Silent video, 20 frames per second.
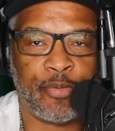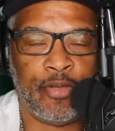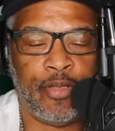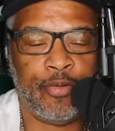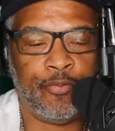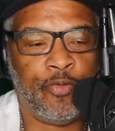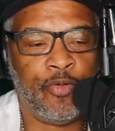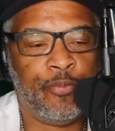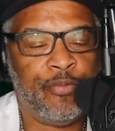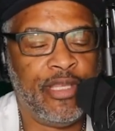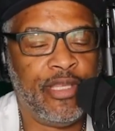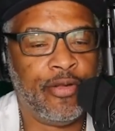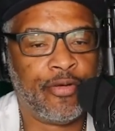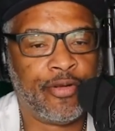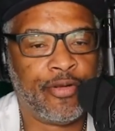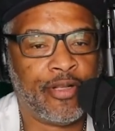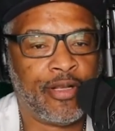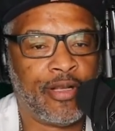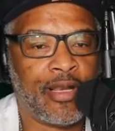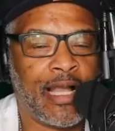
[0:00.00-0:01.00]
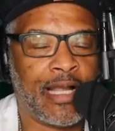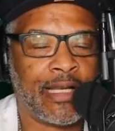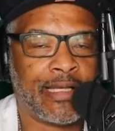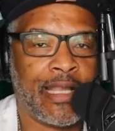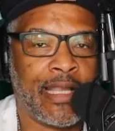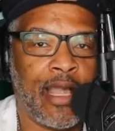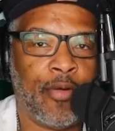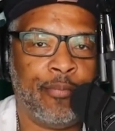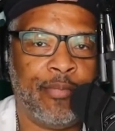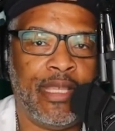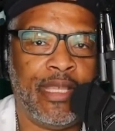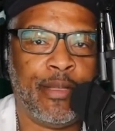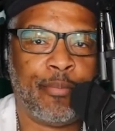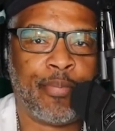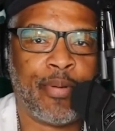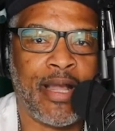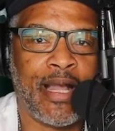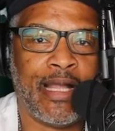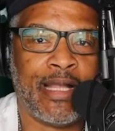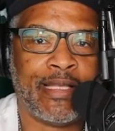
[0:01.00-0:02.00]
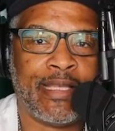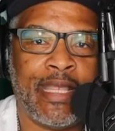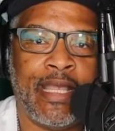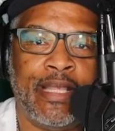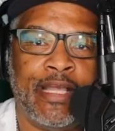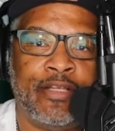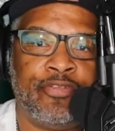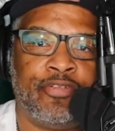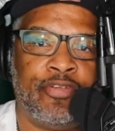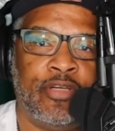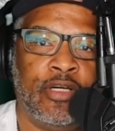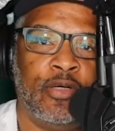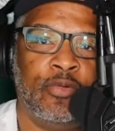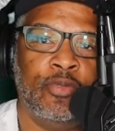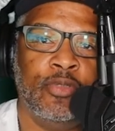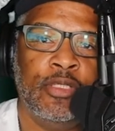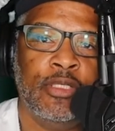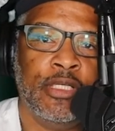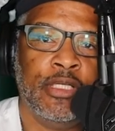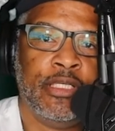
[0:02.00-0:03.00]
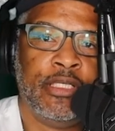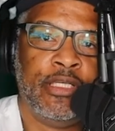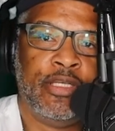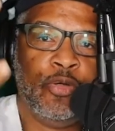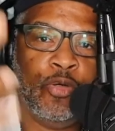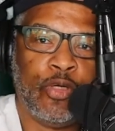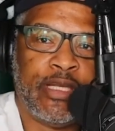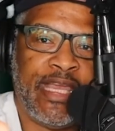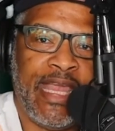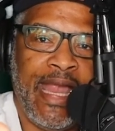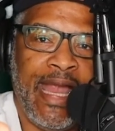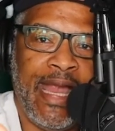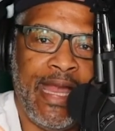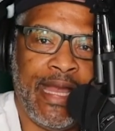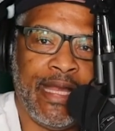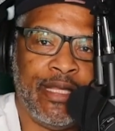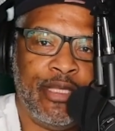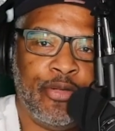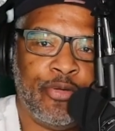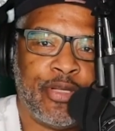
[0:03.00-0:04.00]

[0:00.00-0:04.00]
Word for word: it up with me on the Lockout Man podcast show, you can.